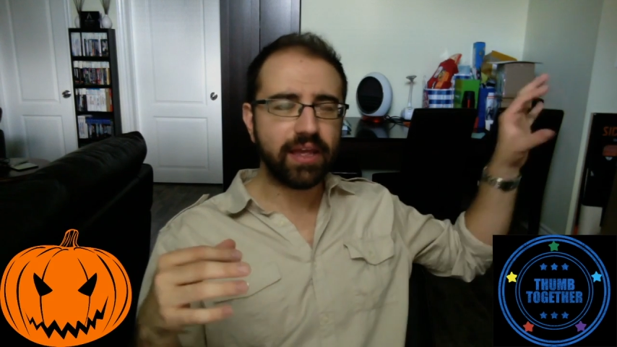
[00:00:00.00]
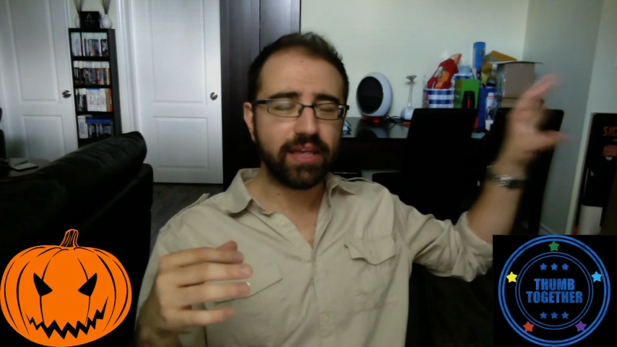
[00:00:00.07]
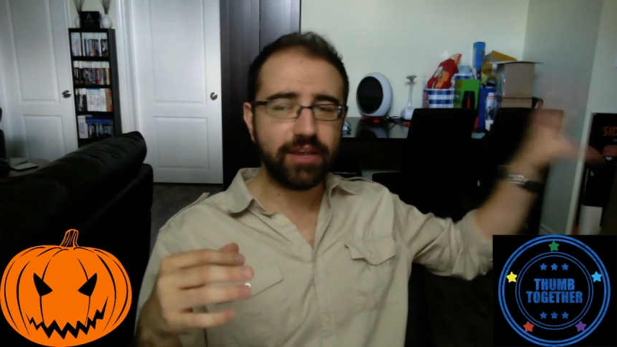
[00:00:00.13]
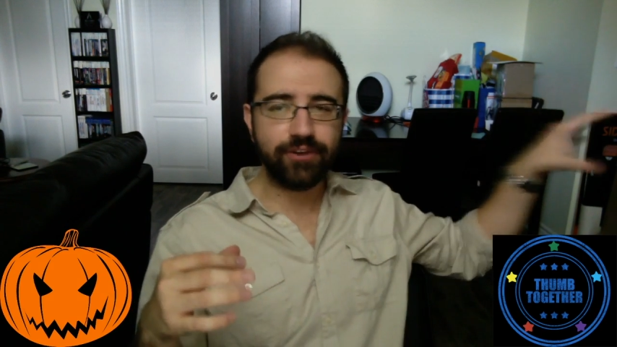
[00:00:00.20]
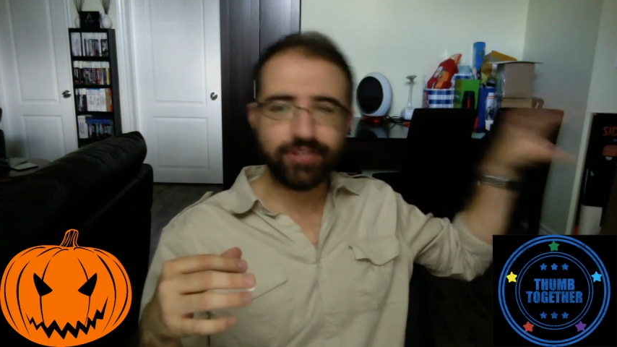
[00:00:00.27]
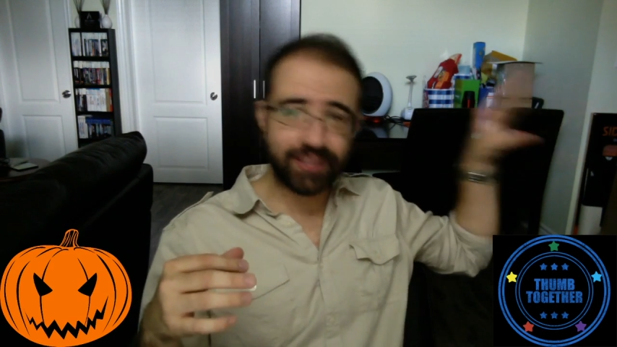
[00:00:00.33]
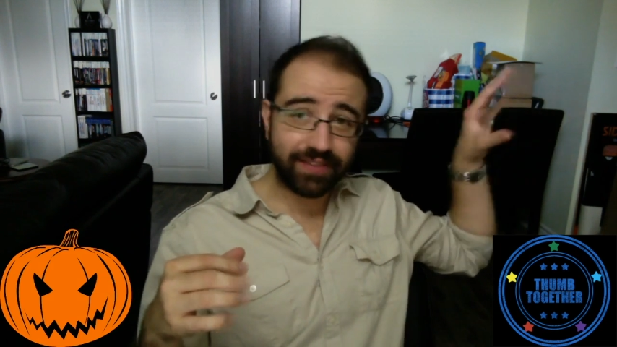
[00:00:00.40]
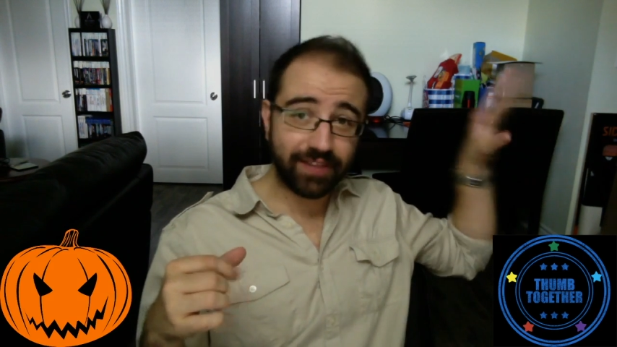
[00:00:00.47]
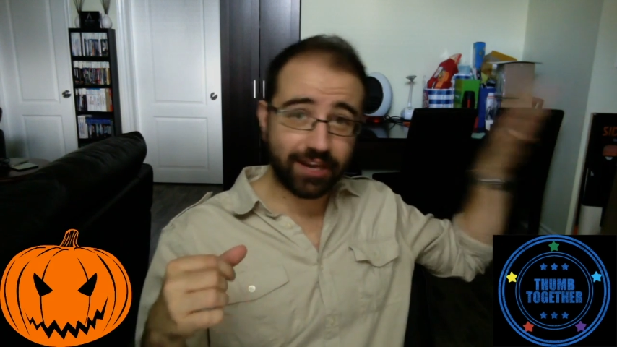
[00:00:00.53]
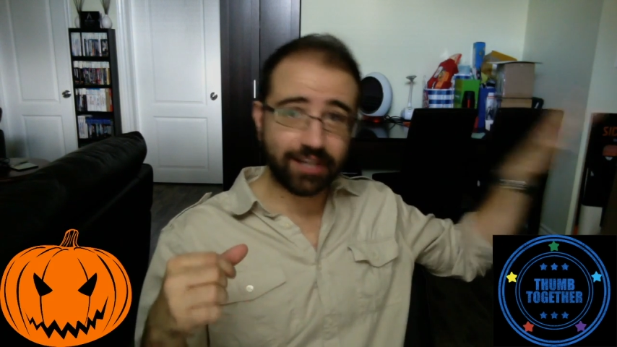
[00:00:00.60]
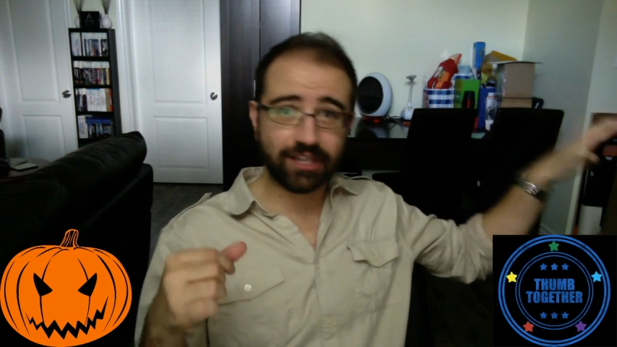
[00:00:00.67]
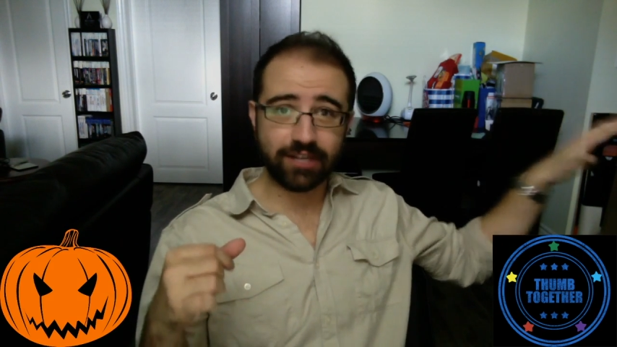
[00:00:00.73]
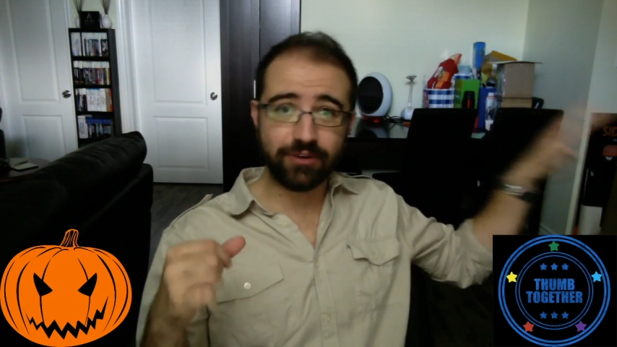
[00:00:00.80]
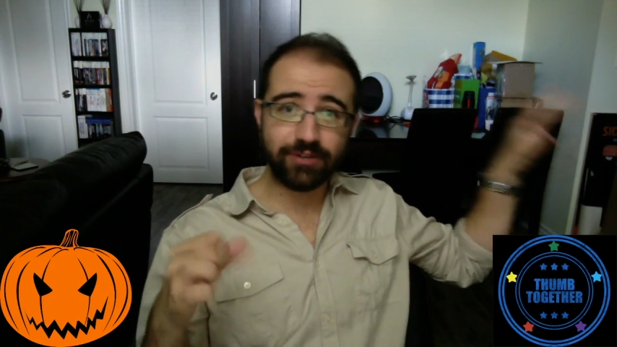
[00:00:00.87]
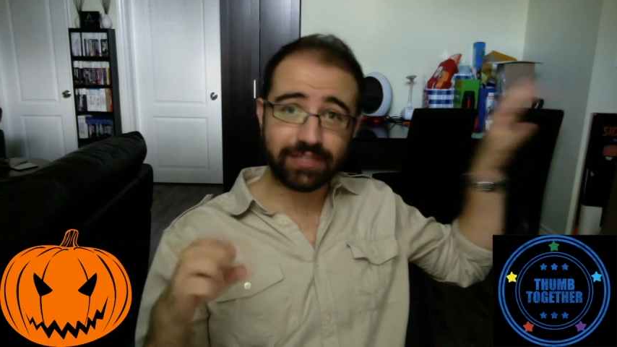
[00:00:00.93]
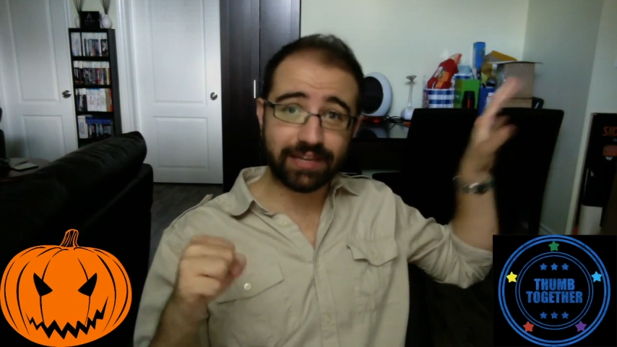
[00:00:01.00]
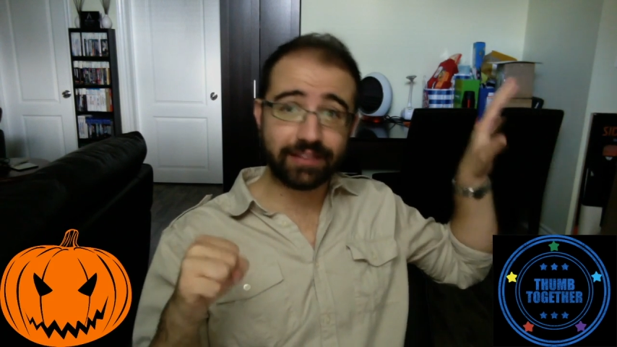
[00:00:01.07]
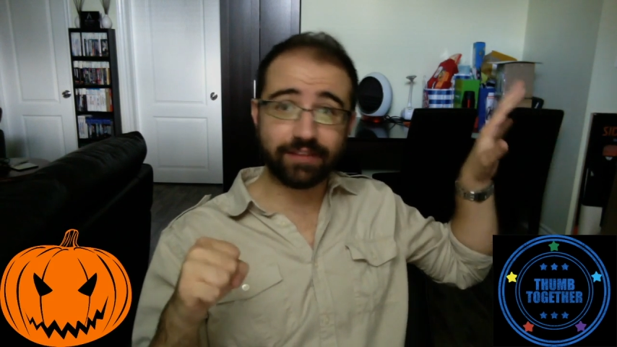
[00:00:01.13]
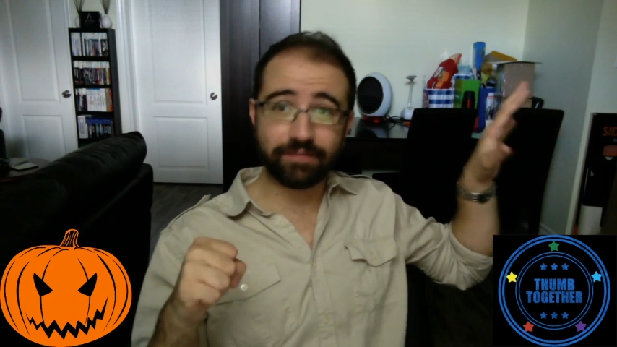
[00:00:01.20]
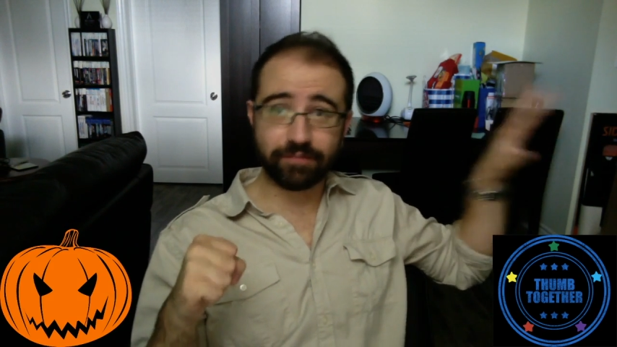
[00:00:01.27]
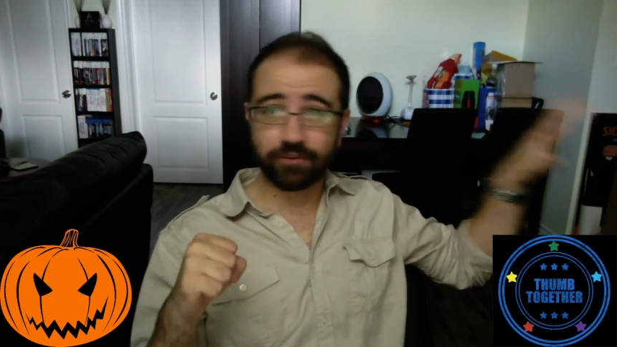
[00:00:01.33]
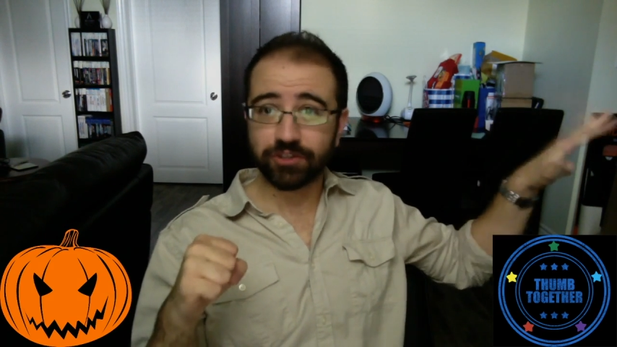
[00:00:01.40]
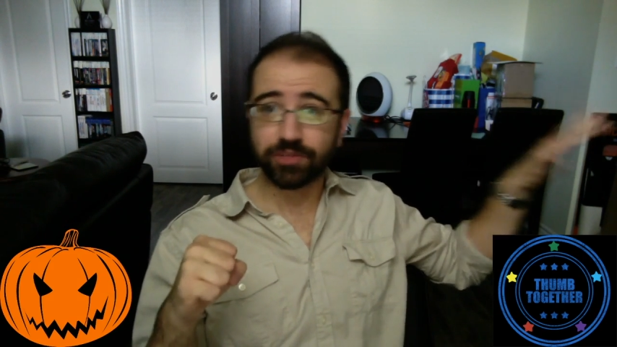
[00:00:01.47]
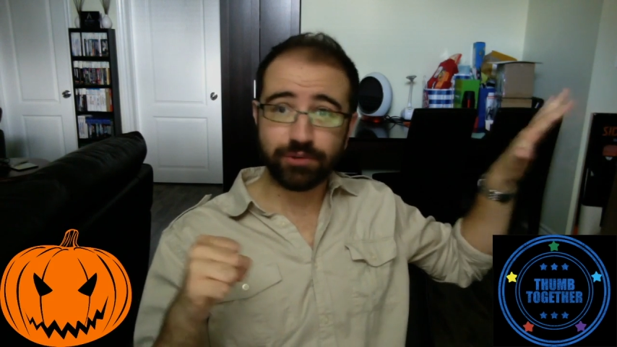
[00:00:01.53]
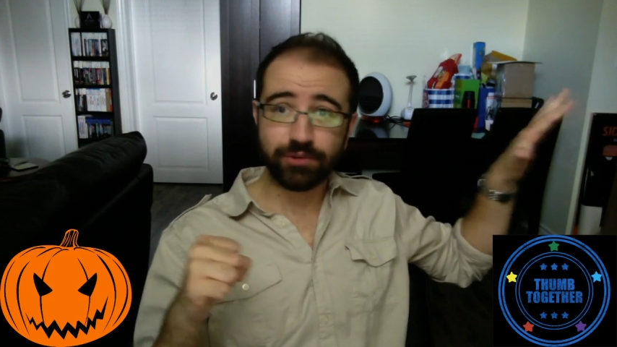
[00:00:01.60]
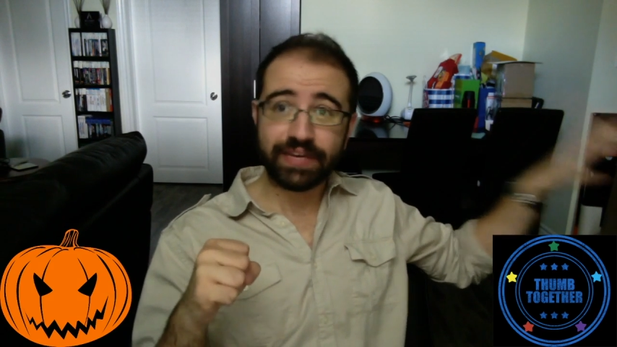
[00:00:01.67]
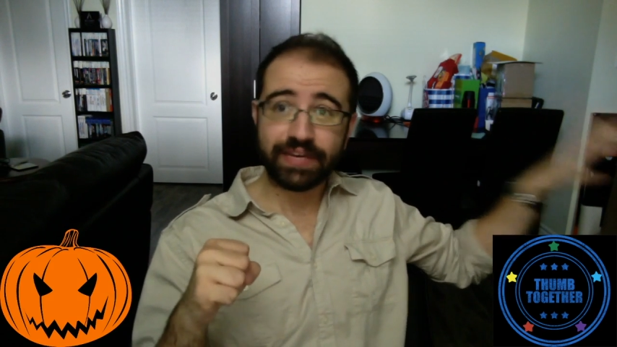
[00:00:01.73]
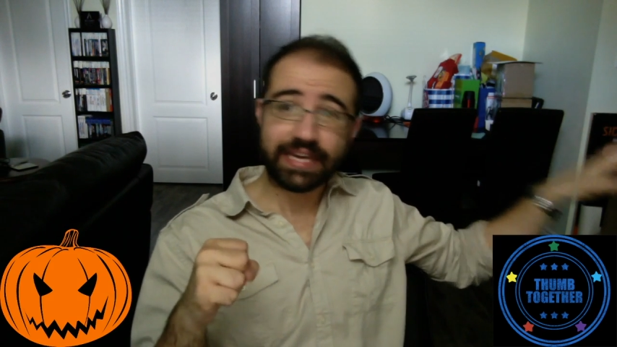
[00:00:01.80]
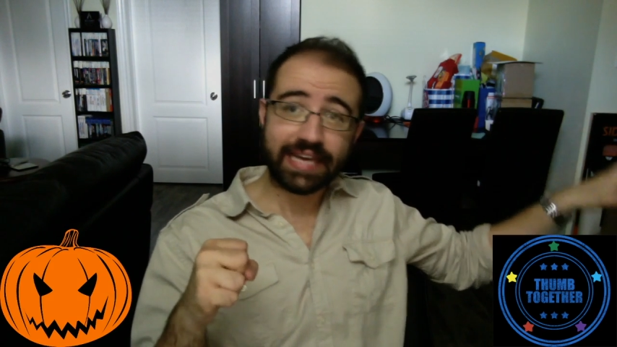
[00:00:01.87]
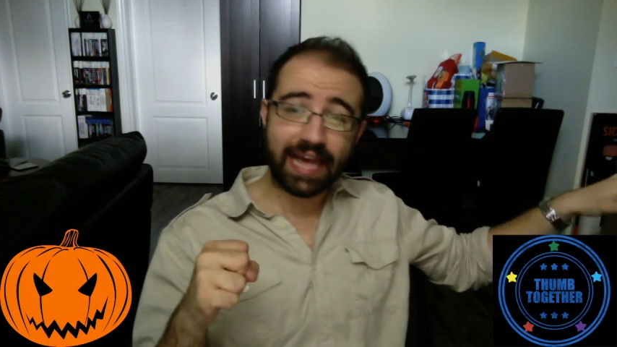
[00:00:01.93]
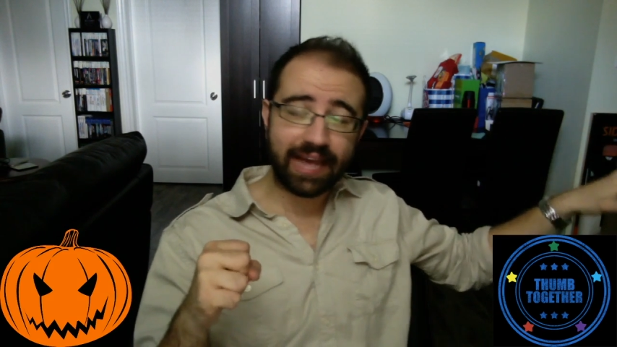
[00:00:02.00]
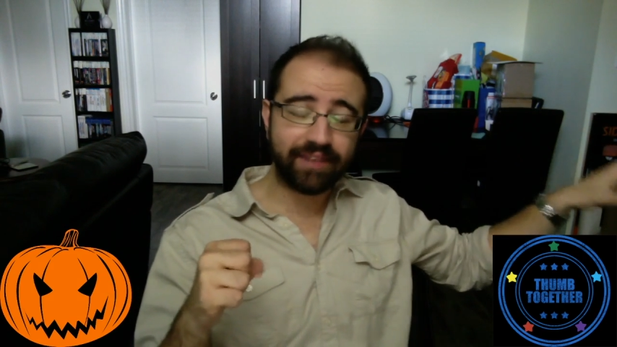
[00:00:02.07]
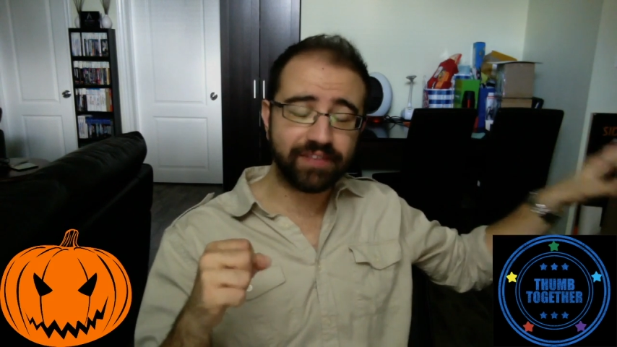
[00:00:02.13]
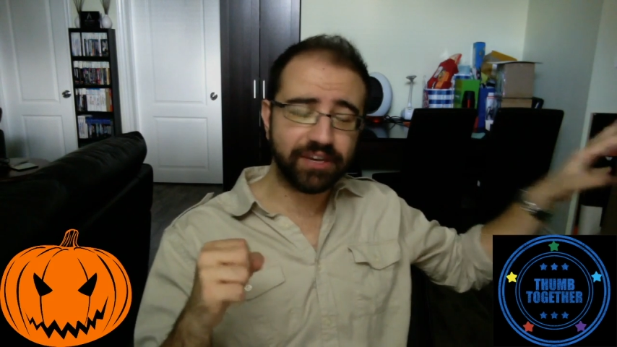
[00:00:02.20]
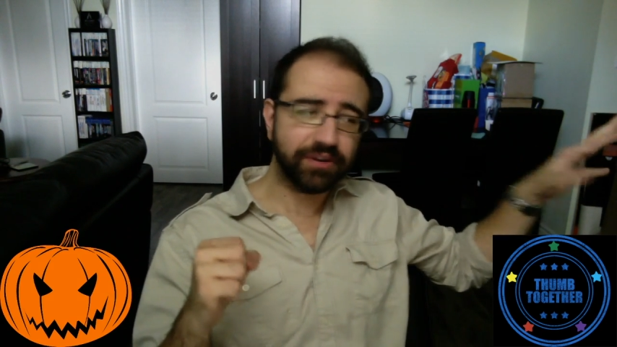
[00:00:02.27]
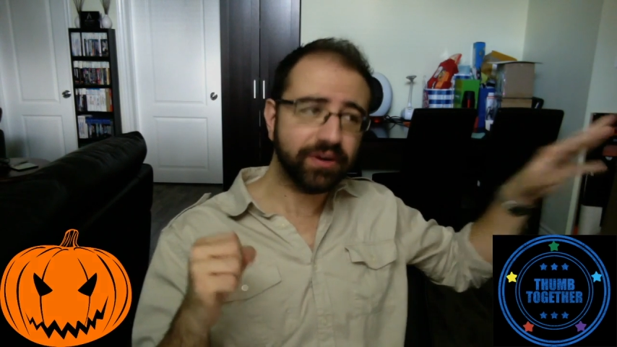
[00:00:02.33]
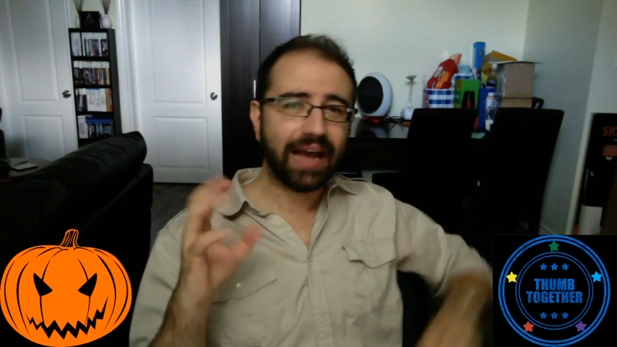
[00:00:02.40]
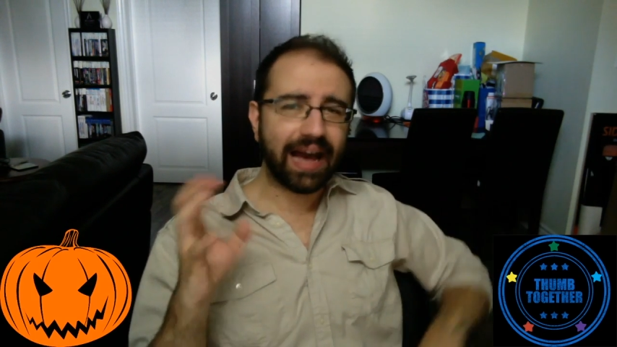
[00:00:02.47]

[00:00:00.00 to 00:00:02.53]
using the clues that the first movie gave you.